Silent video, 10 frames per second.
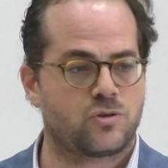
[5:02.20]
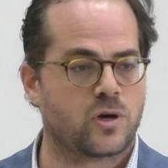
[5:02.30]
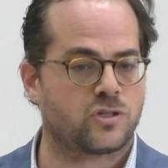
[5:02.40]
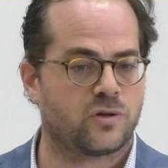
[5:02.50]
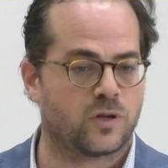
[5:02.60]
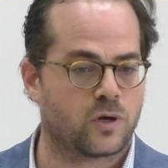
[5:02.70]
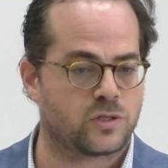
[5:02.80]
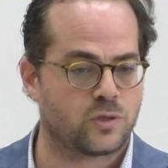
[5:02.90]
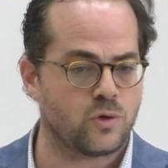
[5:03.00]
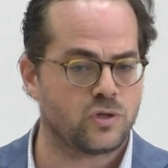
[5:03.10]
structure of the
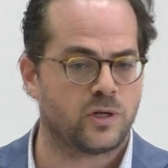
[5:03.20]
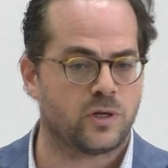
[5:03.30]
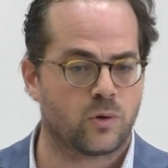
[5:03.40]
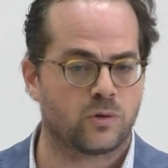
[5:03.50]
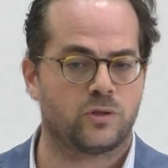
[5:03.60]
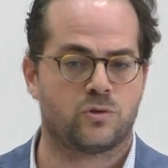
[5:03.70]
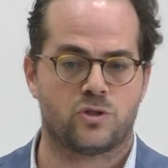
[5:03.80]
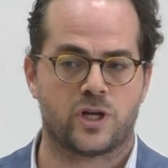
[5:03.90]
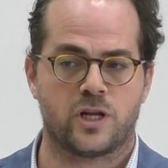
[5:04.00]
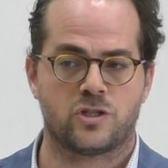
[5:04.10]
Constitution in order to
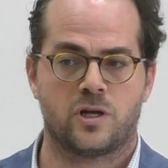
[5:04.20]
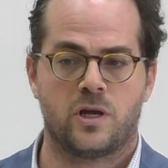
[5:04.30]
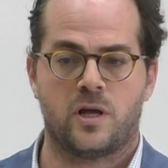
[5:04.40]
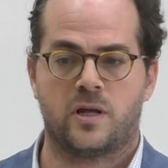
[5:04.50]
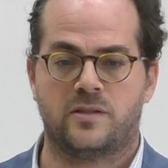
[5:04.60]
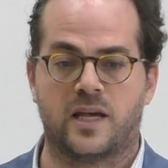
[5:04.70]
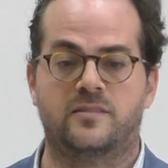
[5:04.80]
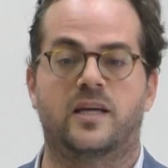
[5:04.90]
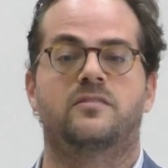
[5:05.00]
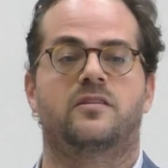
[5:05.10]
change the
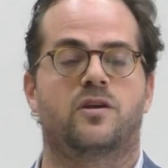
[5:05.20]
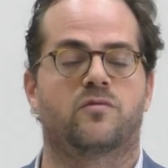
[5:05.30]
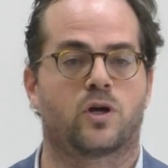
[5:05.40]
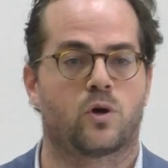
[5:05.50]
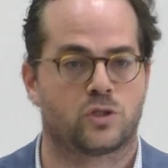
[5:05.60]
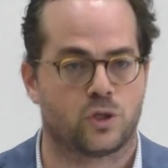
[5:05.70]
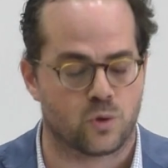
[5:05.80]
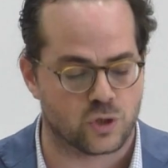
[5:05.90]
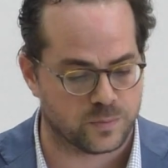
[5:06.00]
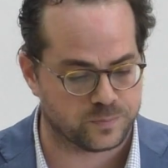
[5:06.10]
identity of the
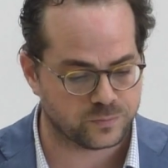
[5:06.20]
Constitution.